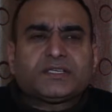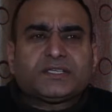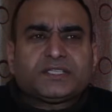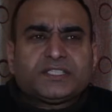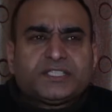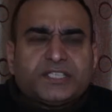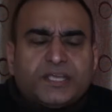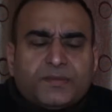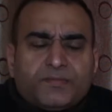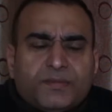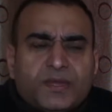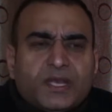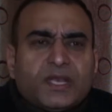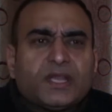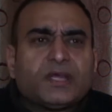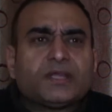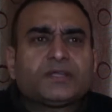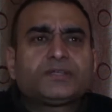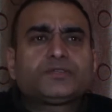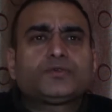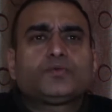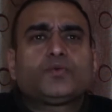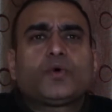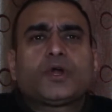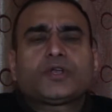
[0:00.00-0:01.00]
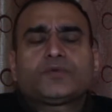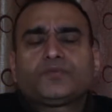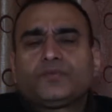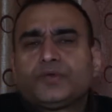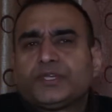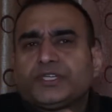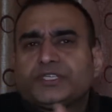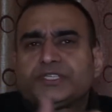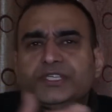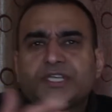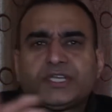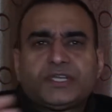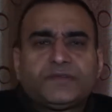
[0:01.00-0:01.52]
similar to what
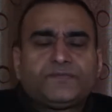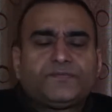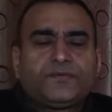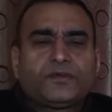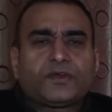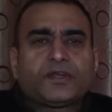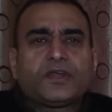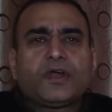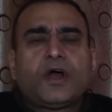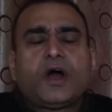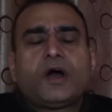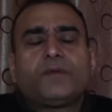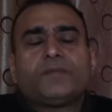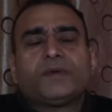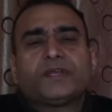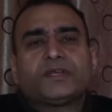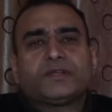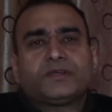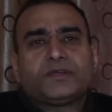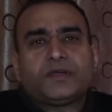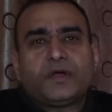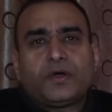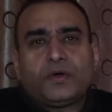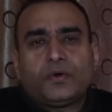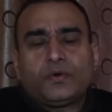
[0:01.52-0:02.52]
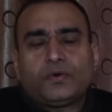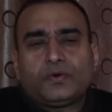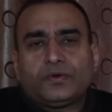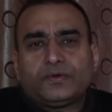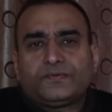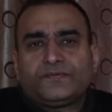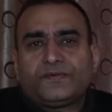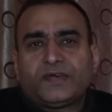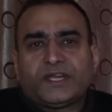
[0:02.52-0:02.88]
we see for common cold.